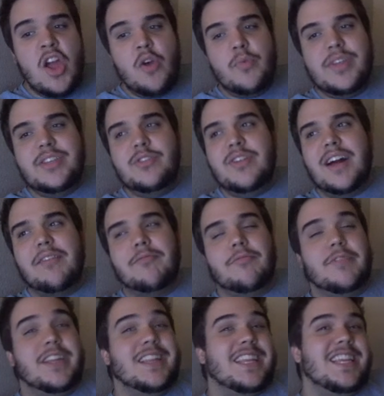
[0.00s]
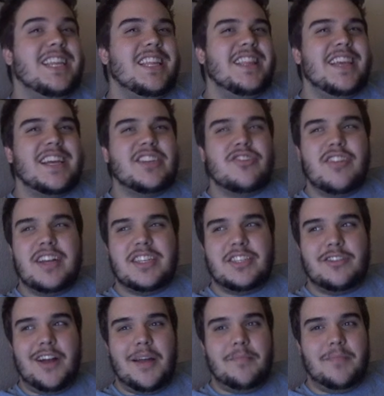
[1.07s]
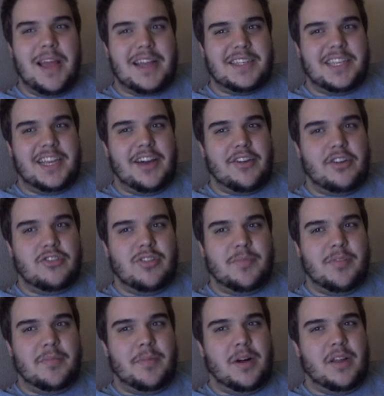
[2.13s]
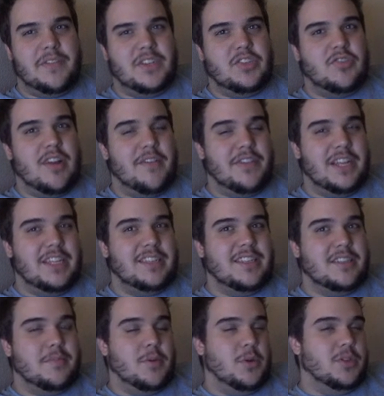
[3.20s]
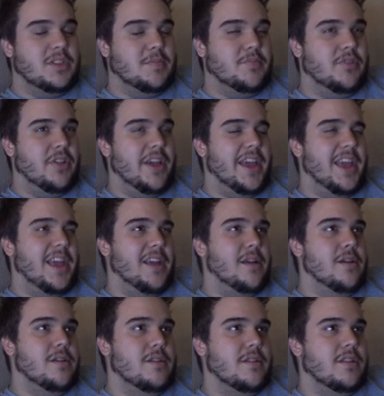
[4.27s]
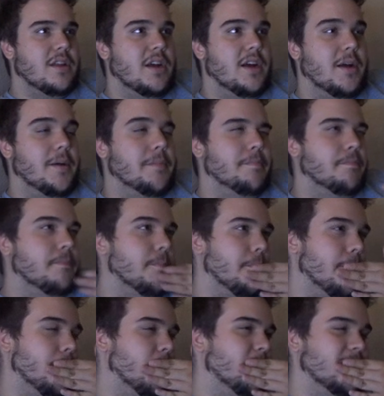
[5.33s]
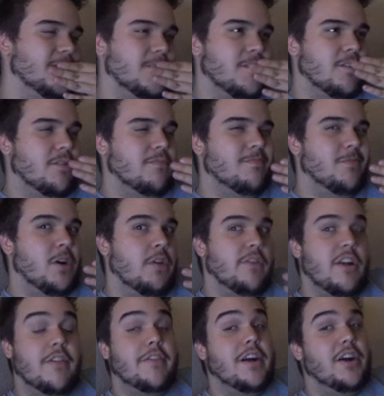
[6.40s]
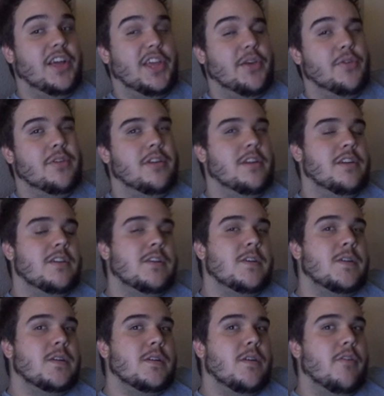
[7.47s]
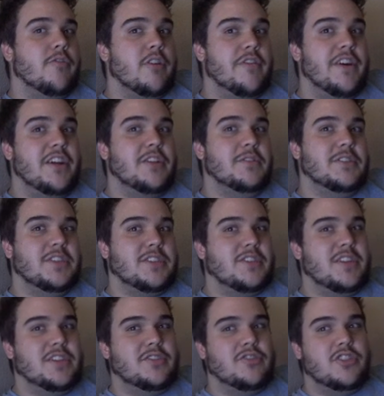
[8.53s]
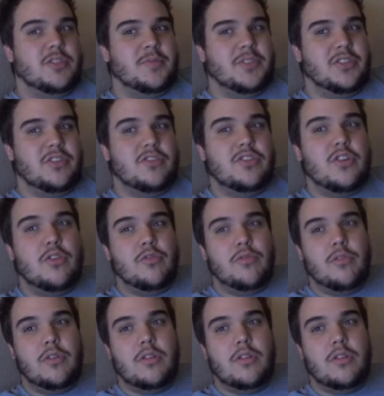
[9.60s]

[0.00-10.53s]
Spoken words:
We do not really need the extra deck, so I'm maxing out on Triple Pot of Extravagance as opposed to playing, what's the card? Rare Value. Rare Value is also not searchable, so there's no